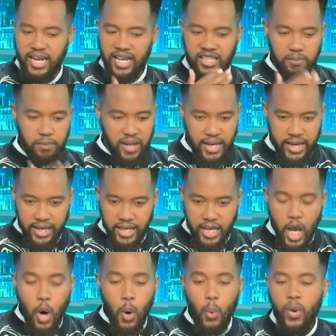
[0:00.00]
is
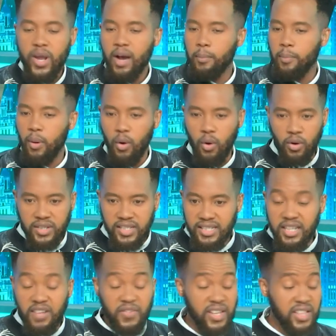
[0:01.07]
playing. We are pawns.
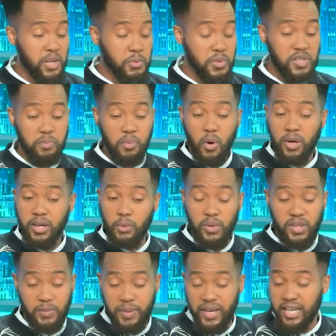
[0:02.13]
The fact that
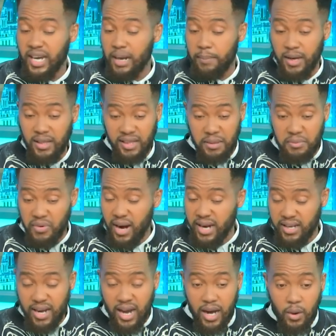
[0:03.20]
we're speaking about them
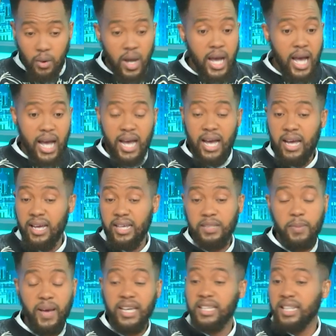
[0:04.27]
right now
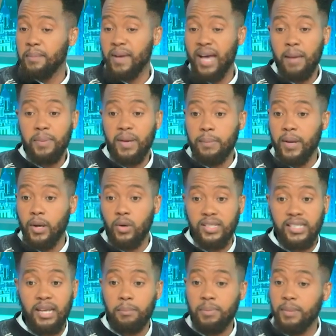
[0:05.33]
is making them happy, because
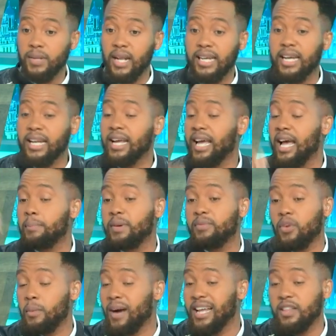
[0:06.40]
some people are getting happy
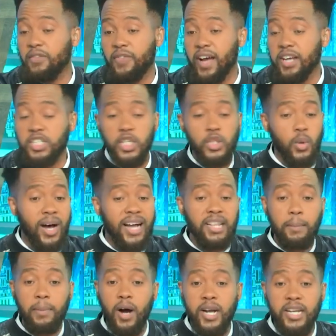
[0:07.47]
from other factions or
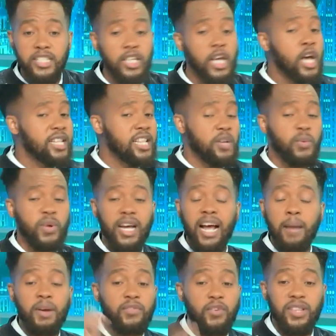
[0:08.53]
other parties that we're
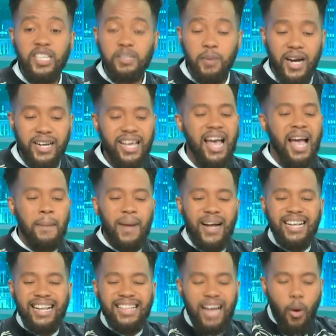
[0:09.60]
coming for this party.
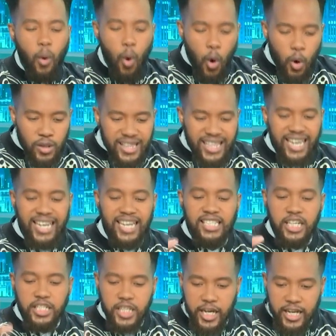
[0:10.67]
But the whole thing
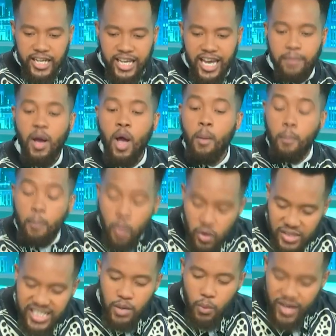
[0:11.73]
is a dirty game.
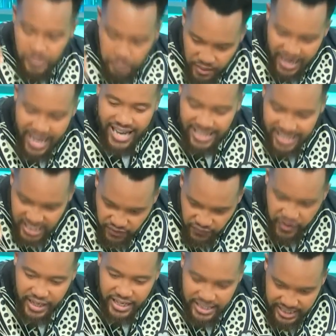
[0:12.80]
Mmusi was playing this
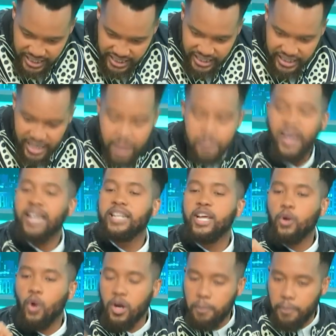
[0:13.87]
very dirty game and
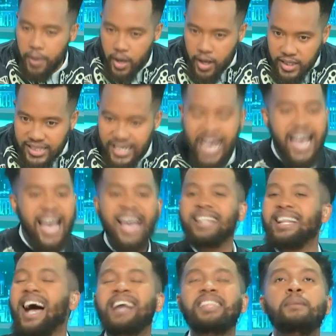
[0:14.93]
he got burnt.
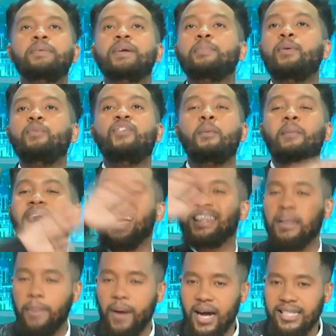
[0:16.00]
And other people from
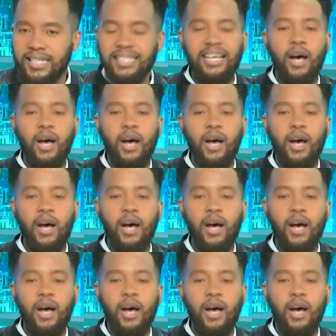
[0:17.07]
other parties are